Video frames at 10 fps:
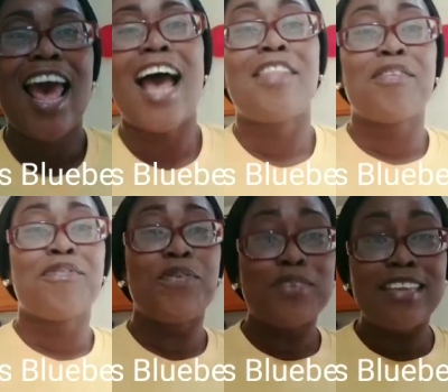And the
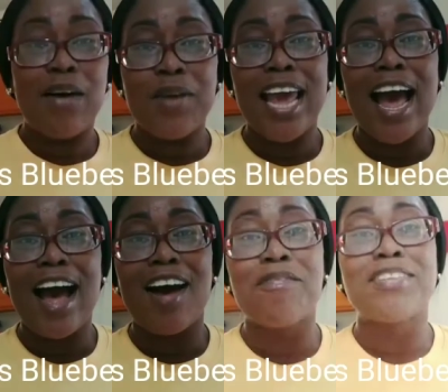fruits that we
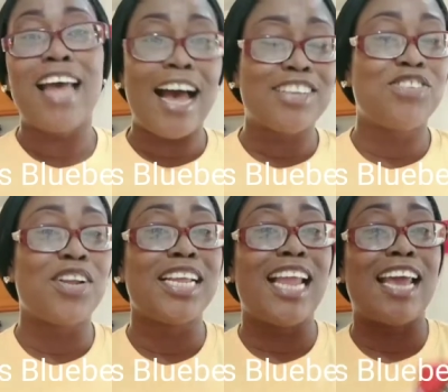have is
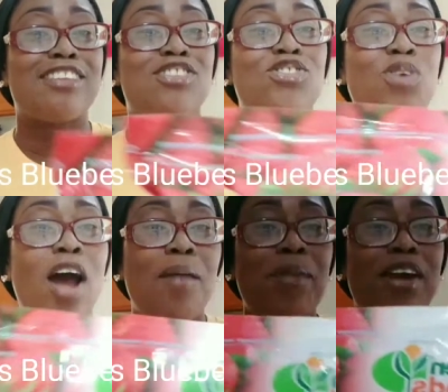actually like
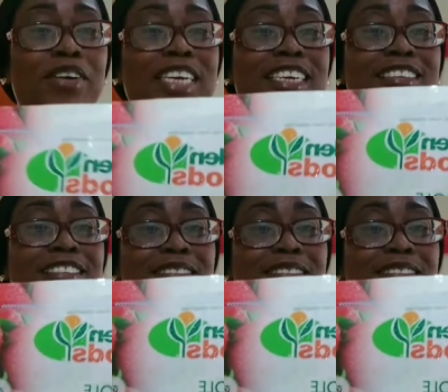strawberries,